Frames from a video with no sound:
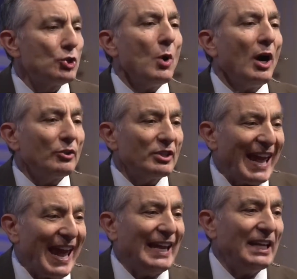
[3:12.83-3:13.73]

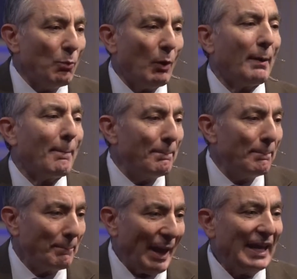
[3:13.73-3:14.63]
281
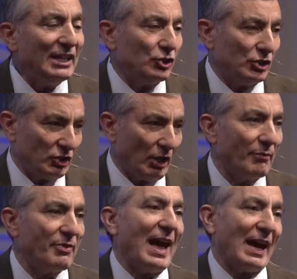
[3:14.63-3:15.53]
pages
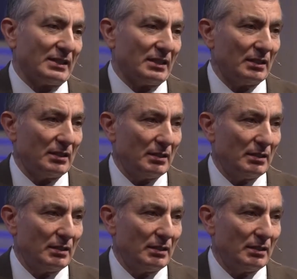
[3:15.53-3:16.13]
of that